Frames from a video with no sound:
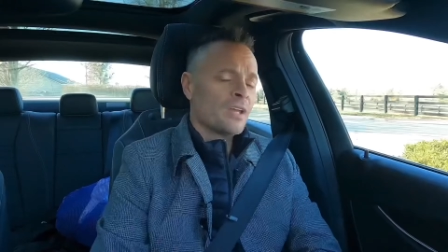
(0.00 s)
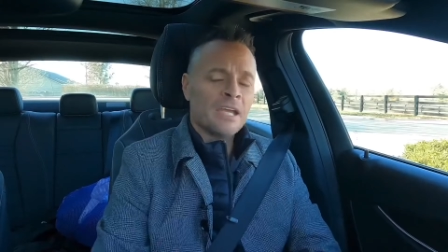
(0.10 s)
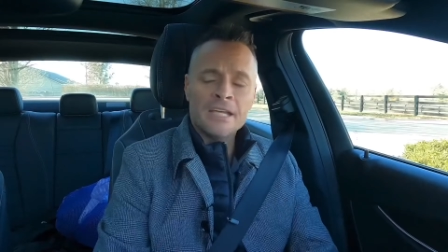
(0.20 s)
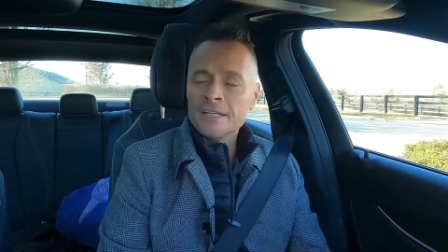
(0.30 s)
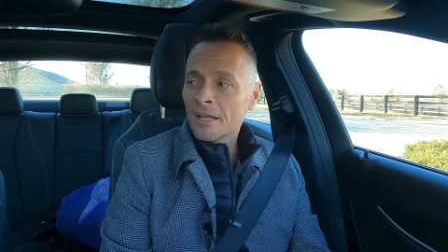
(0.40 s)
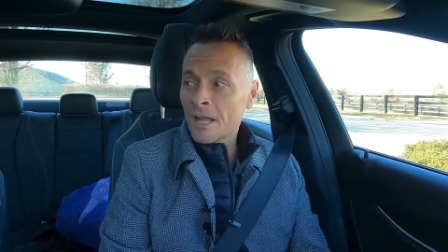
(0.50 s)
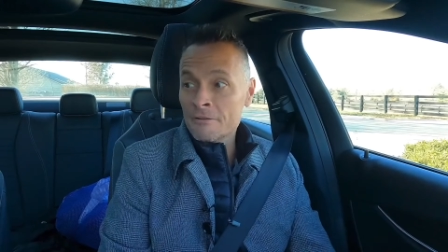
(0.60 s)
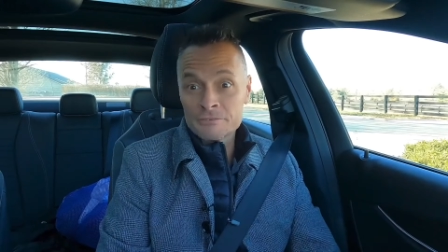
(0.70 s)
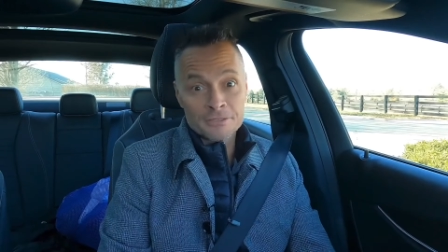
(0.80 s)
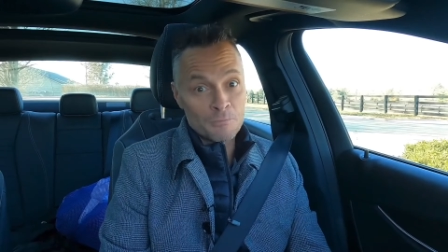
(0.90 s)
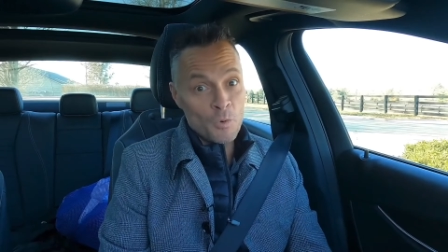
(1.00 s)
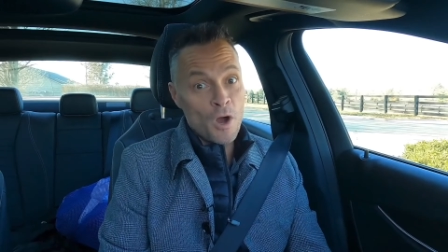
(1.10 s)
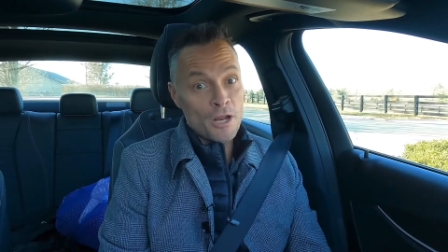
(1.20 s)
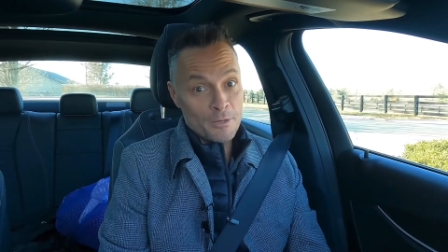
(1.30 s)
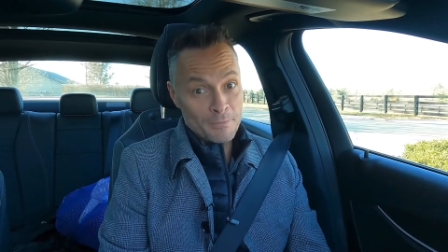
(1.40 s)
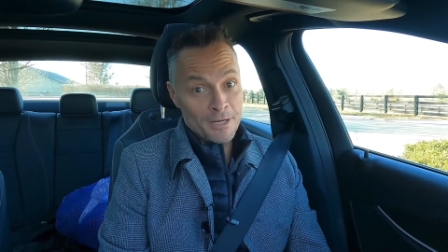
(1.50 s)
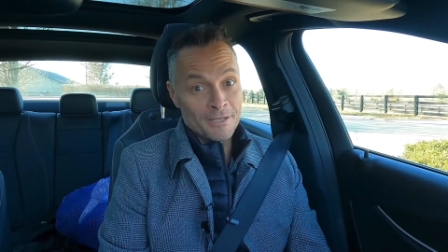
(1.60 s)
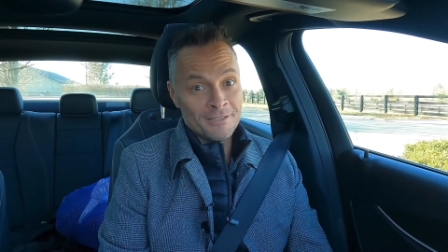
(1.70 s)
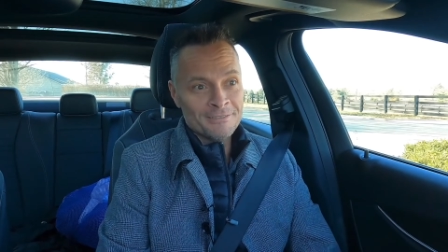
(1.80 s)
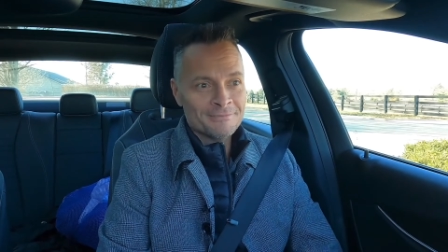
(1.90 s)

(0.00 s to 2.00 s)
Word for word: He loves some watermelon.